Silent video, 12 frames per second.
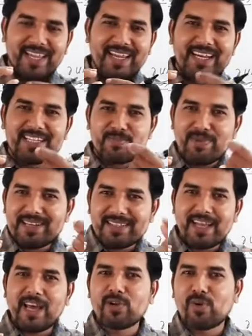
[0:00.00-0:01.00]
It smells
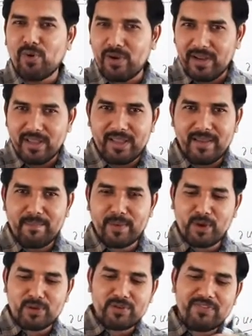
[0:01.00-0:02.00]
alcohol
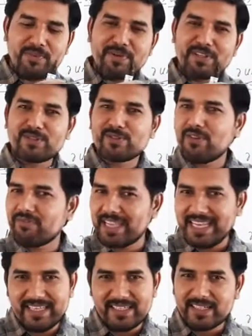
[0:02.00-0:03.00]
because of the presence of
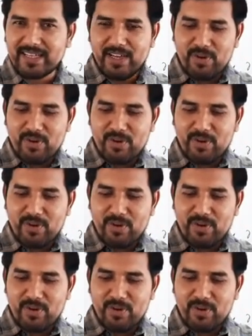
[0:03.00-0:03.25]
the yeast.